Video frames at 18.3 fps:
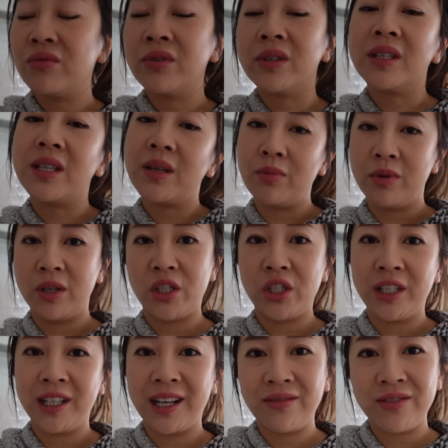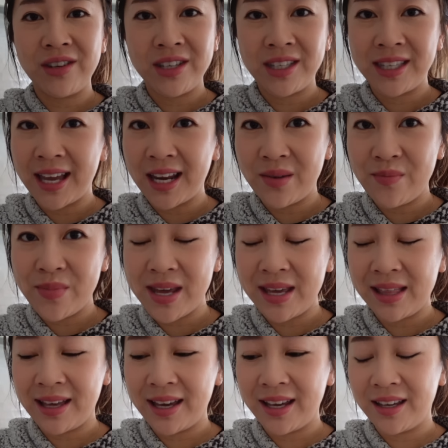really appreciate if you send
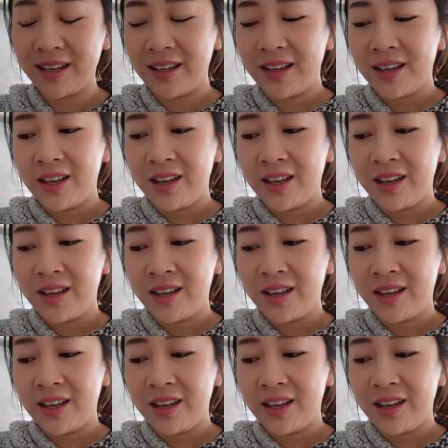me like